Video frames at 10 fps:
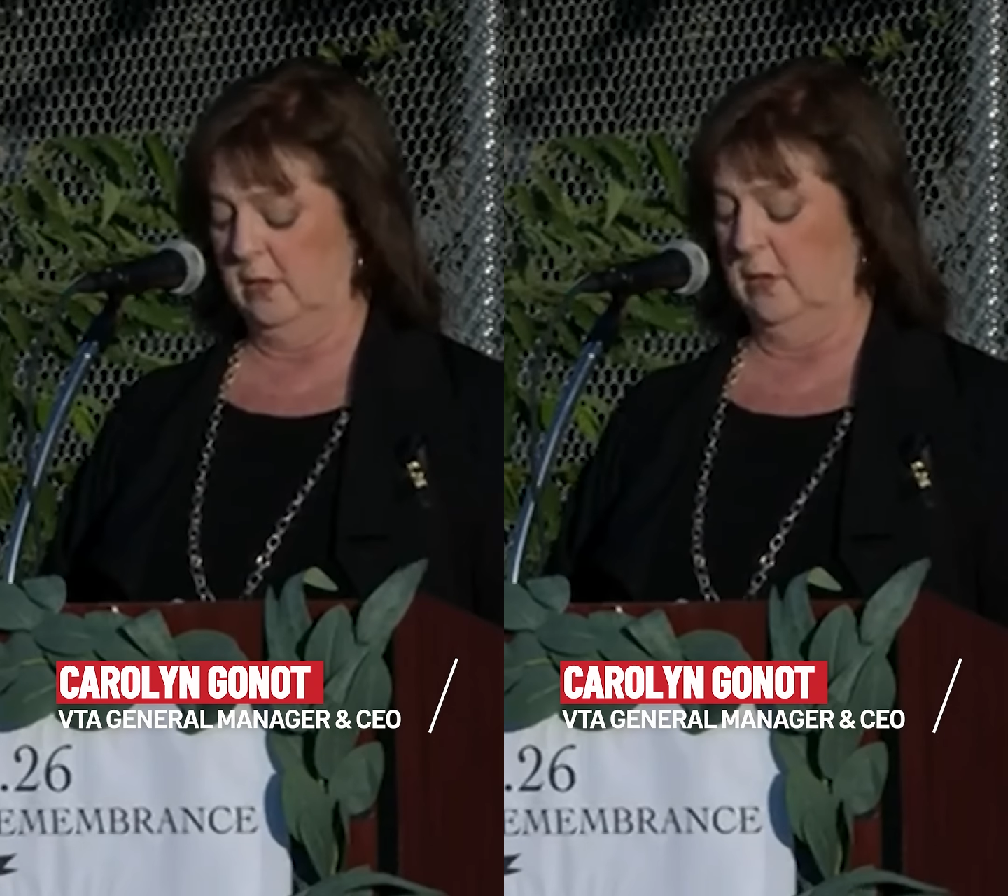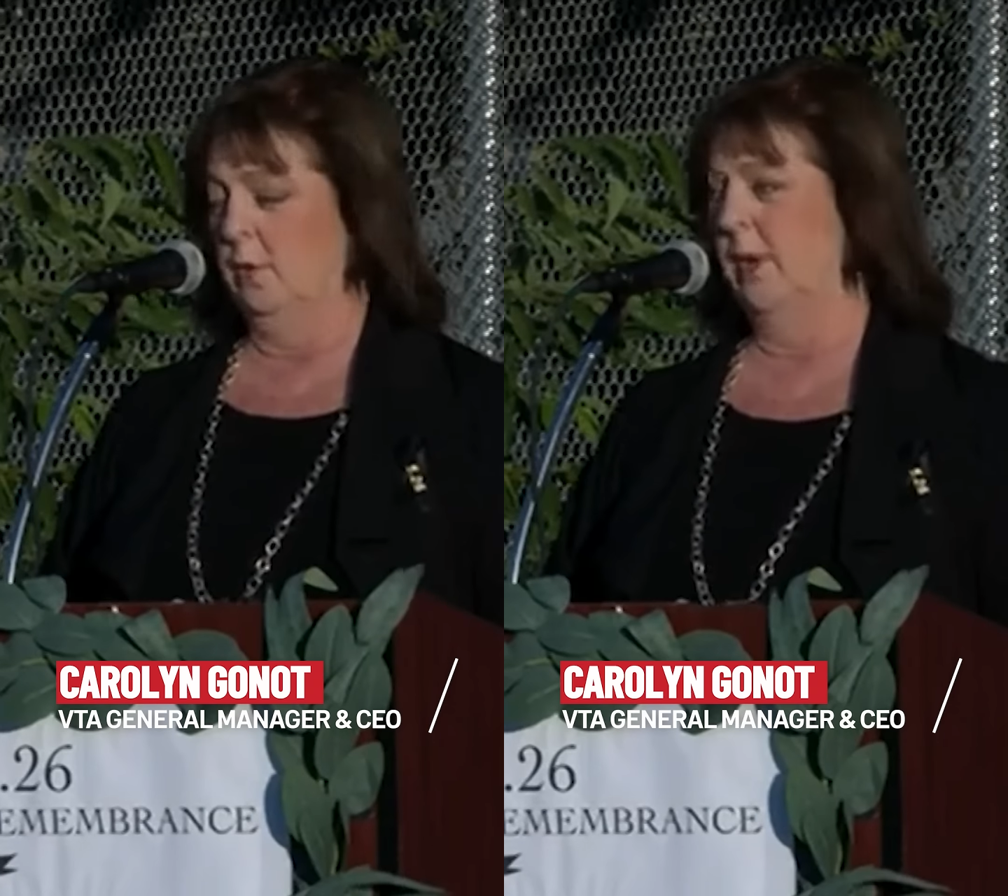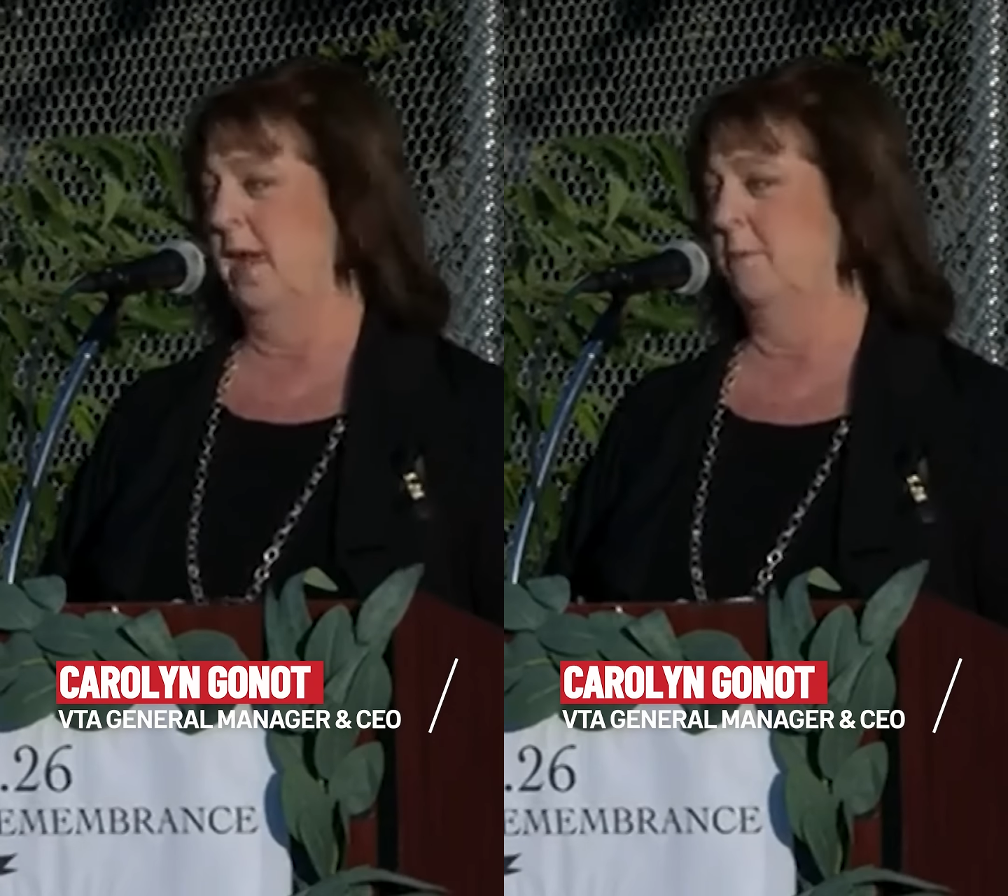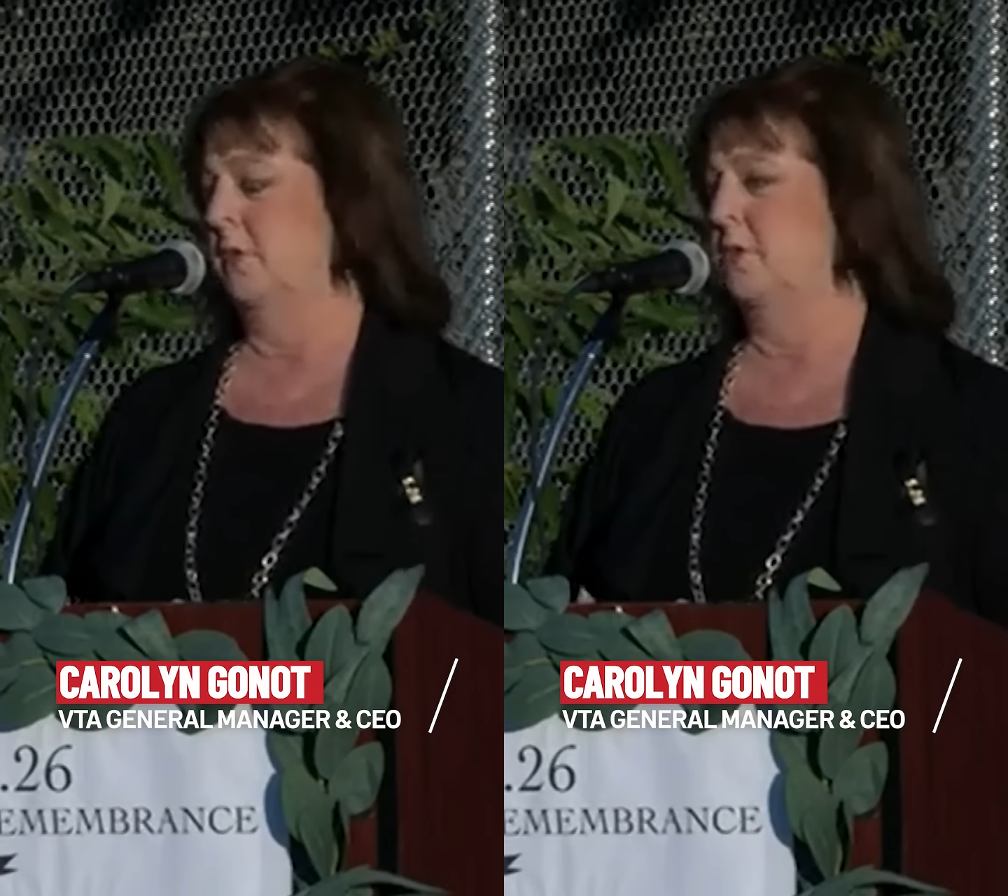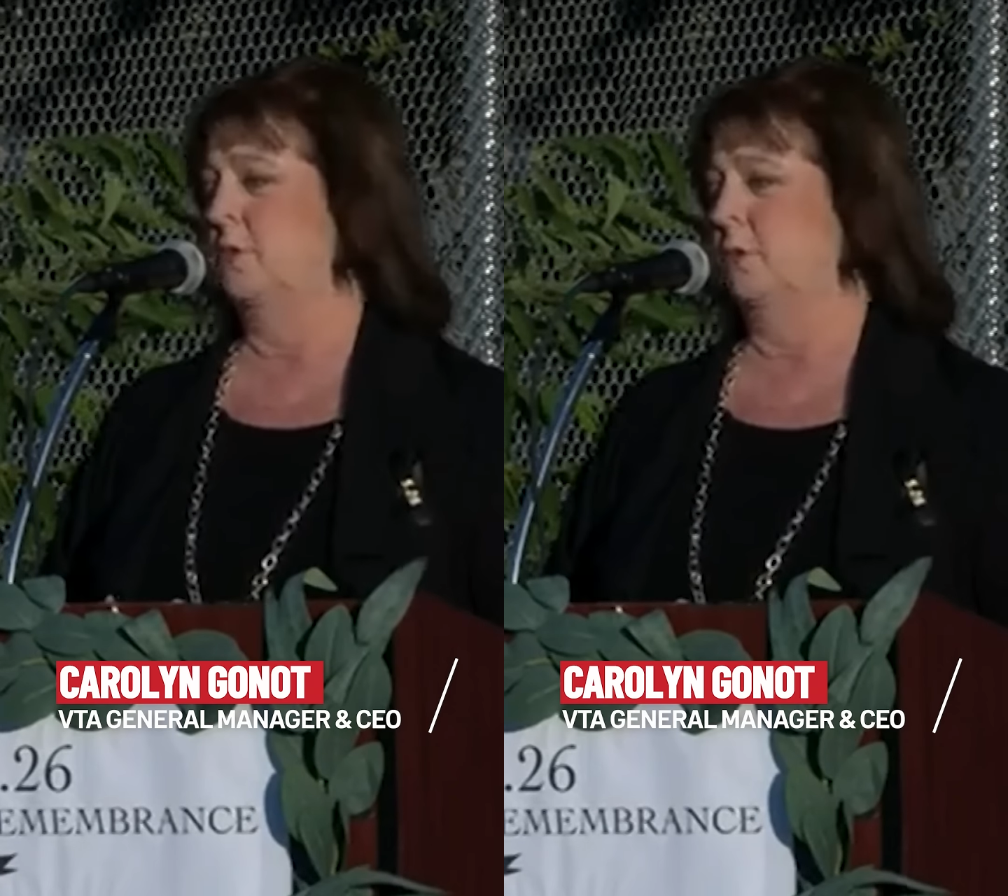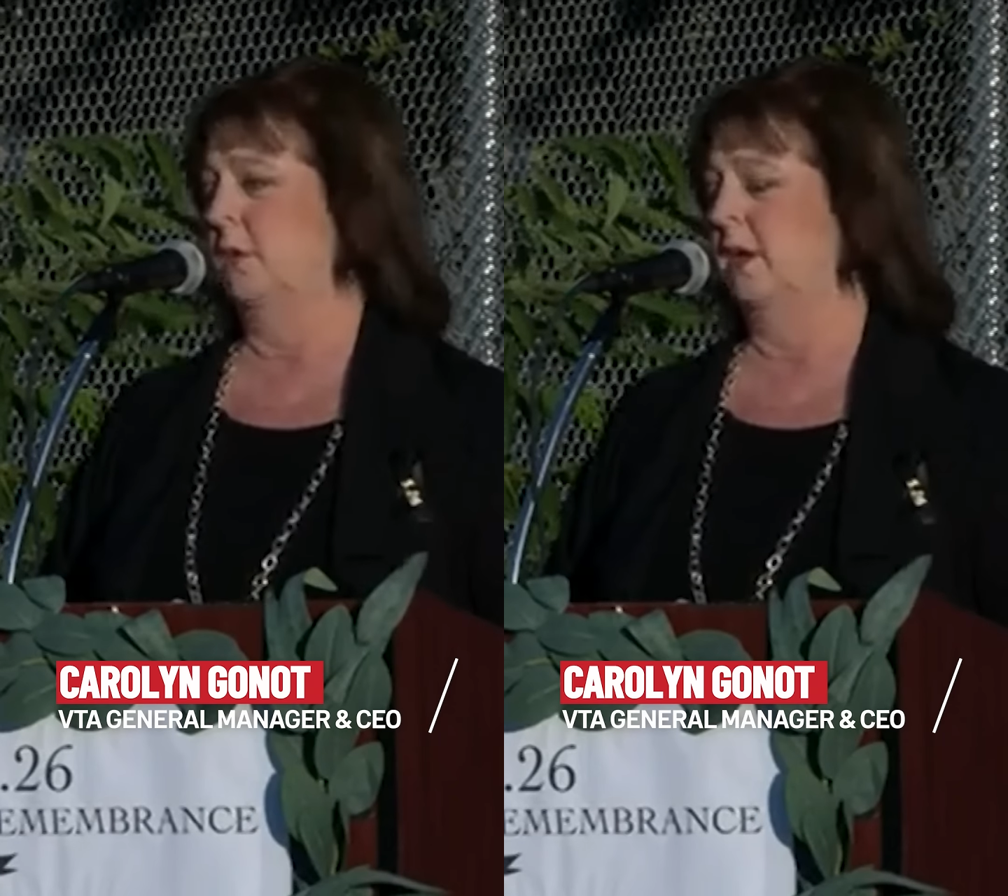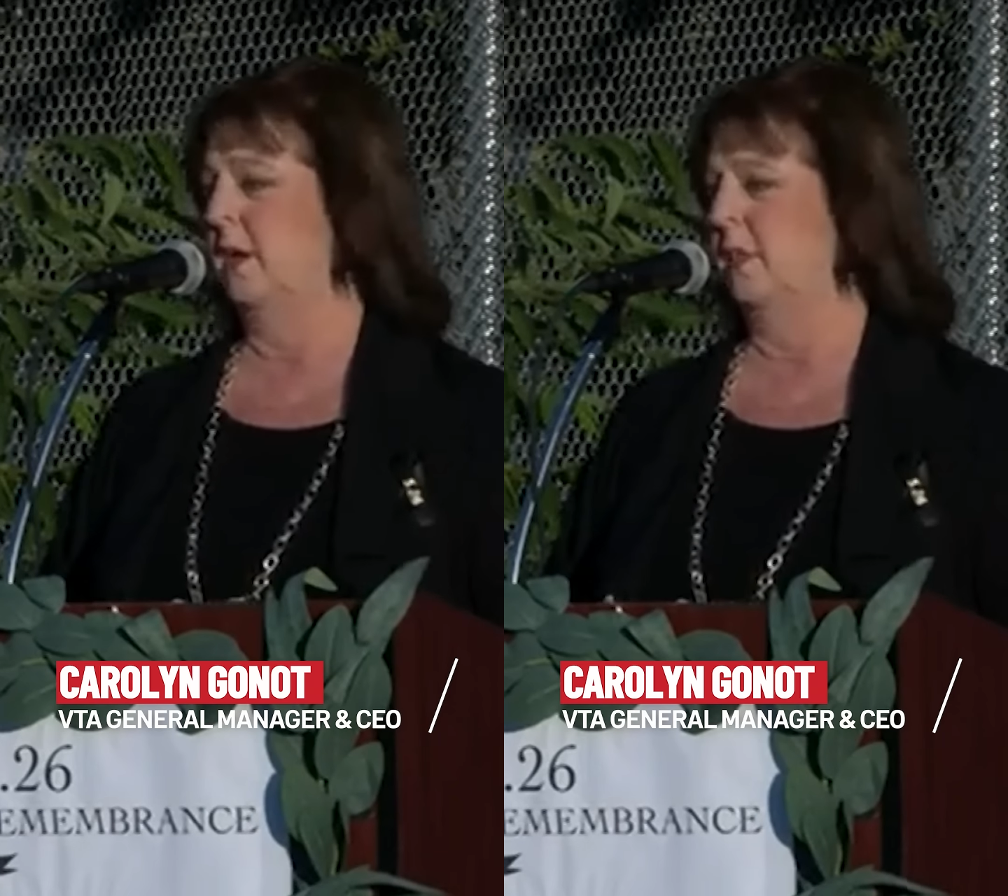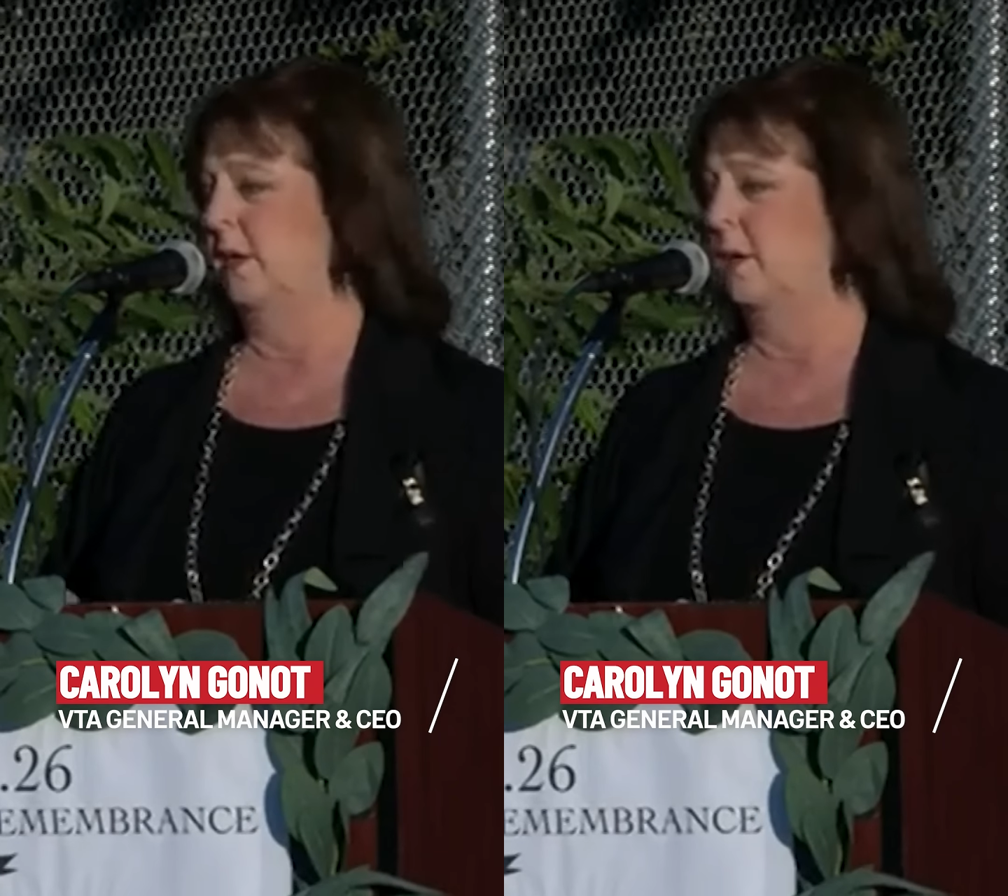and what happened is truly
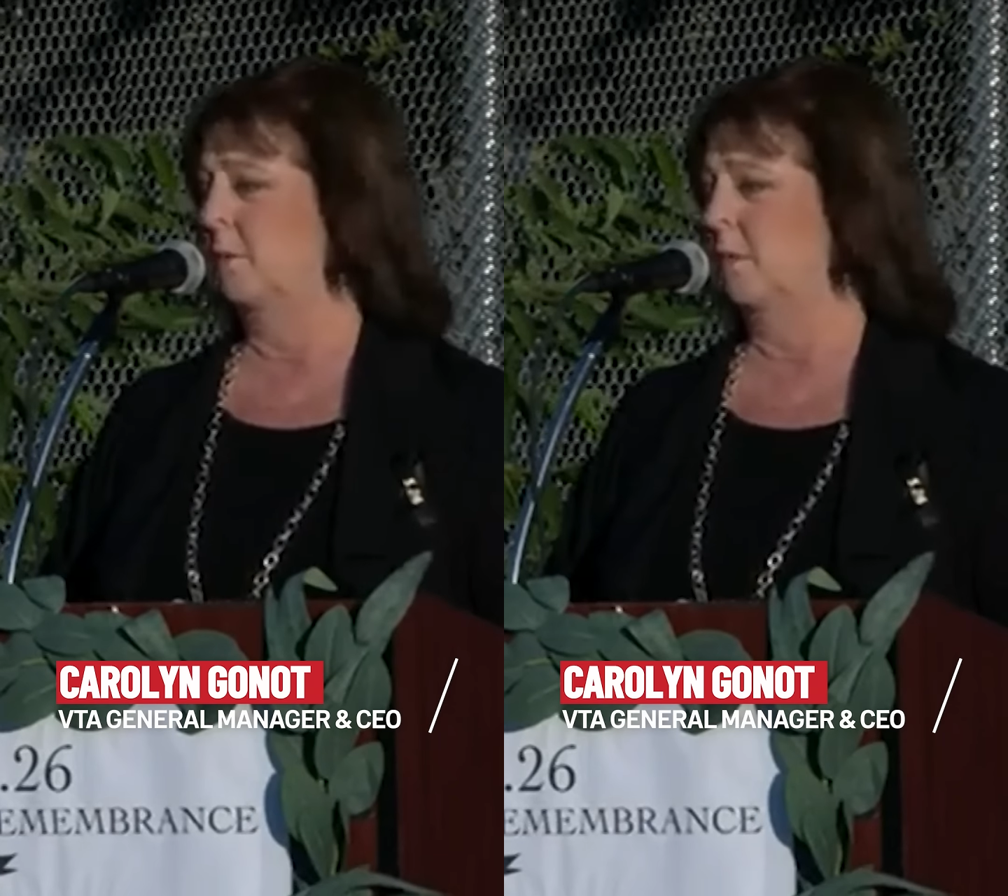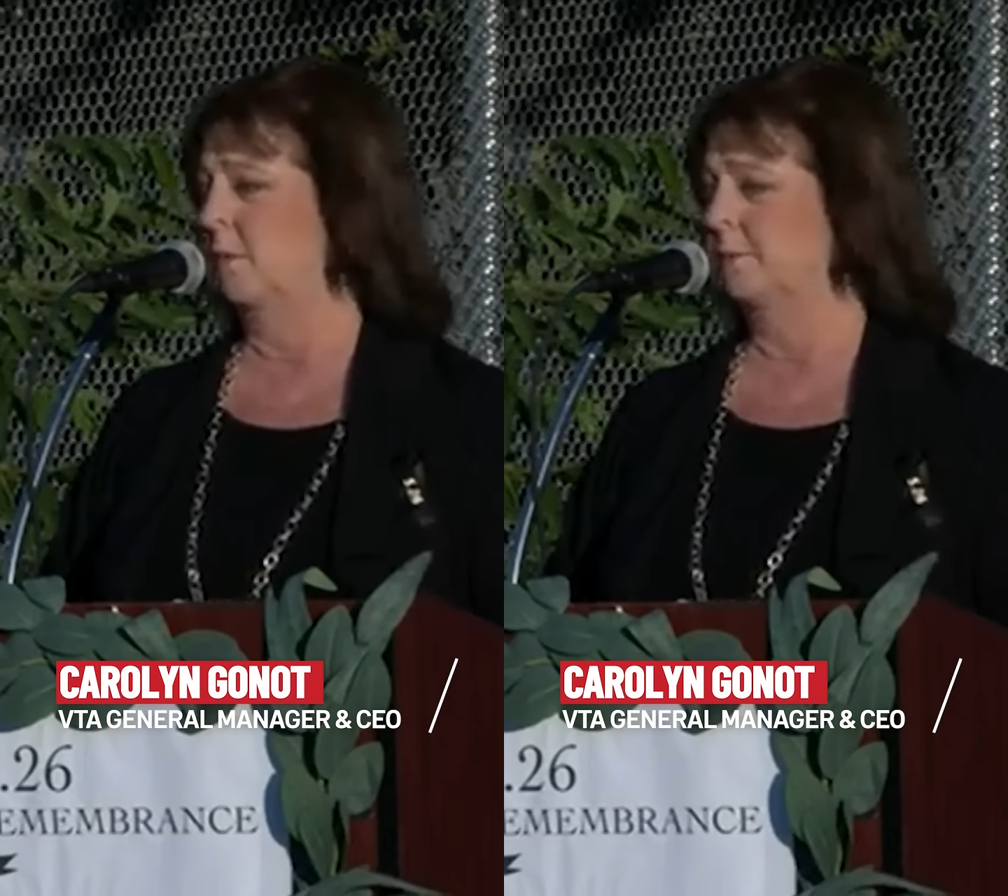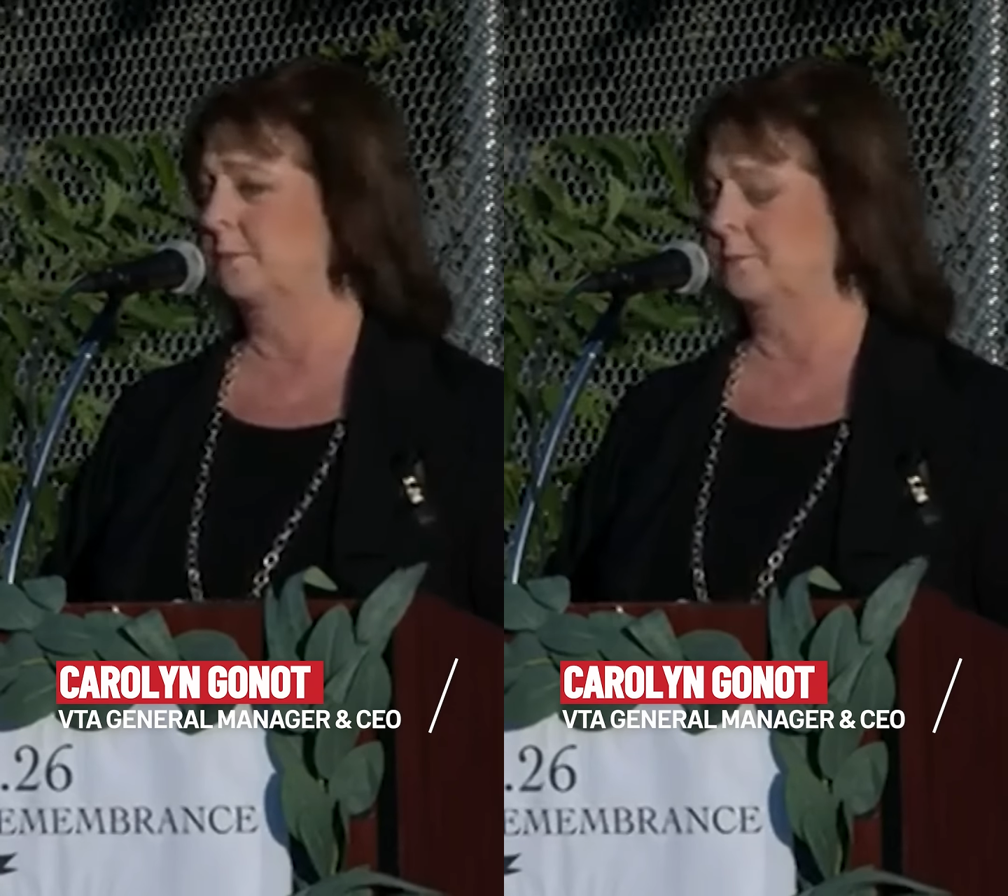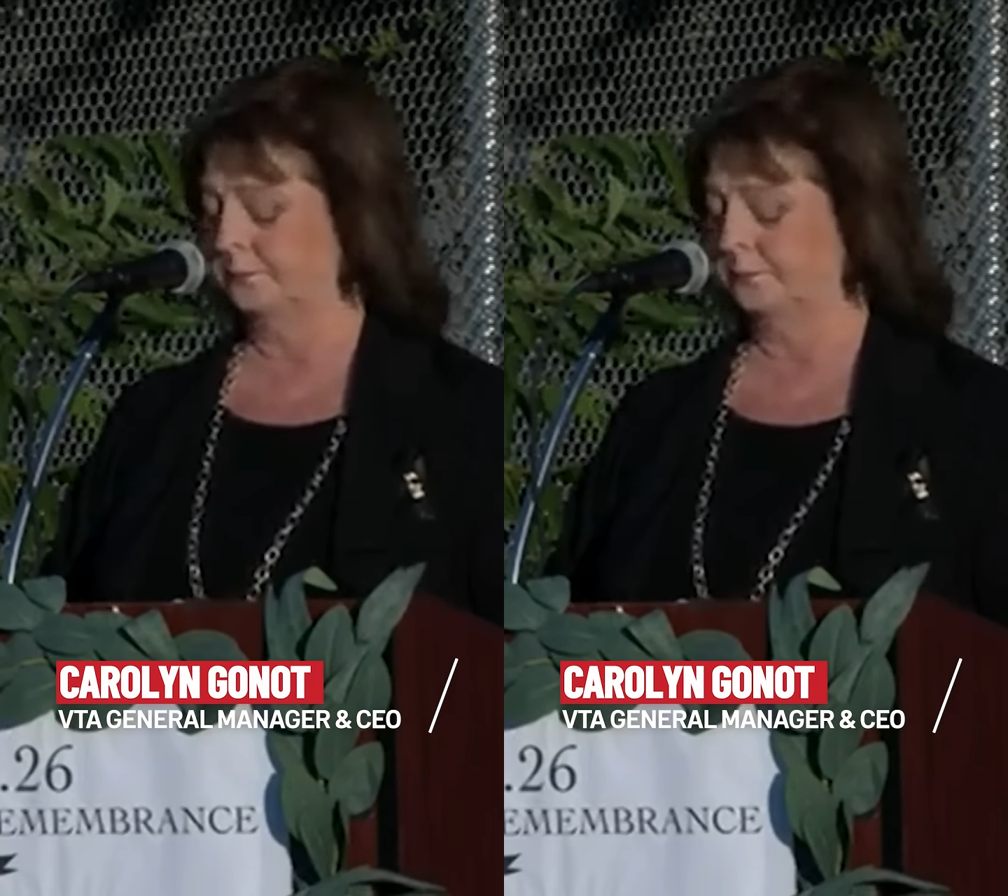unthinkable.